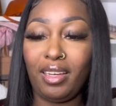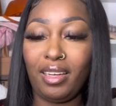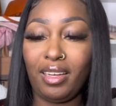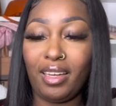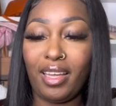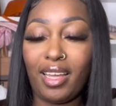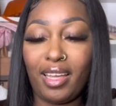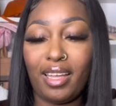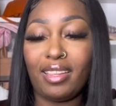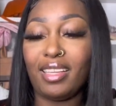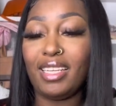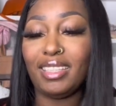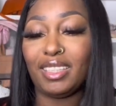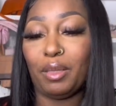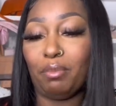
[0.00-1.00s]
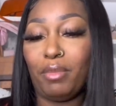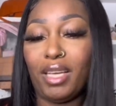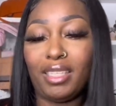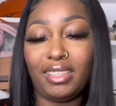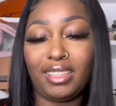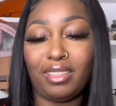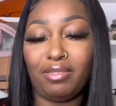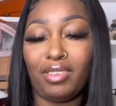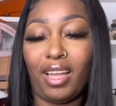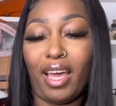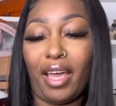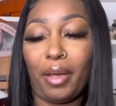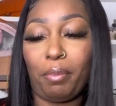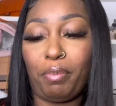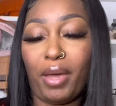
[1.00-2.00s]
It's a mix of
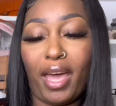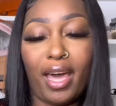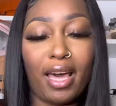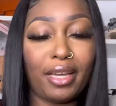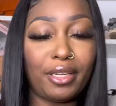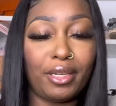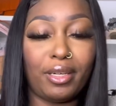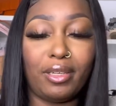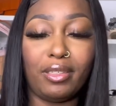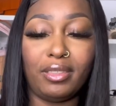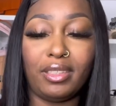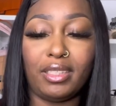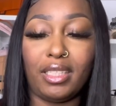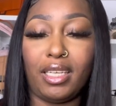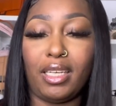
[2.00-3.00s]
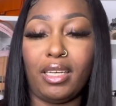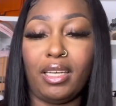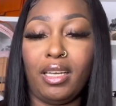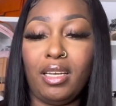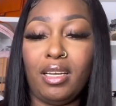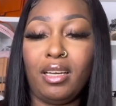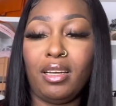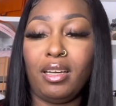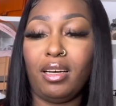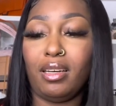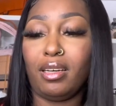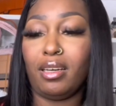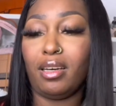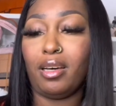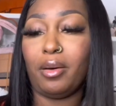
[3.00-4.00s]
like patterns and
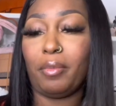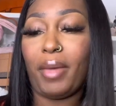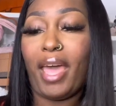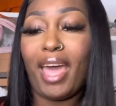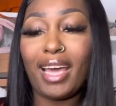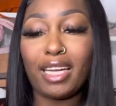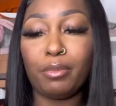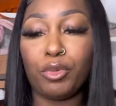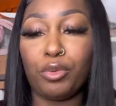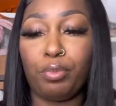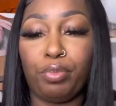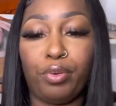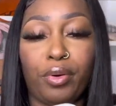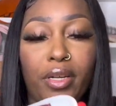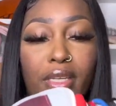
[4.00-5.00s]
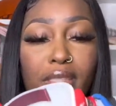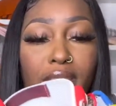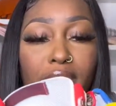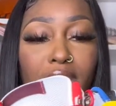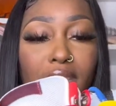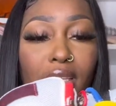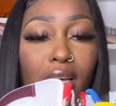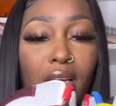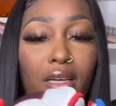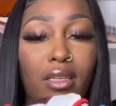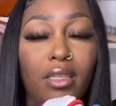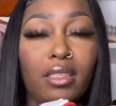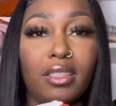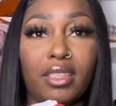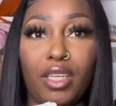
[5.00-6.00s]
animal prints,
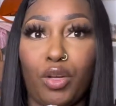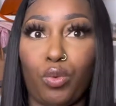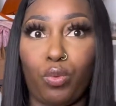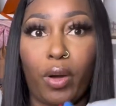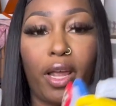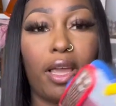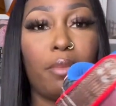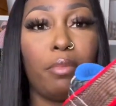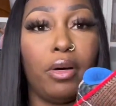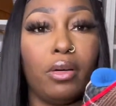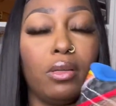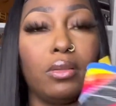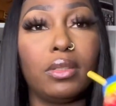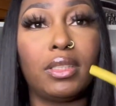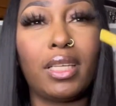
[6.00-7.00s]
colors, and rainbows.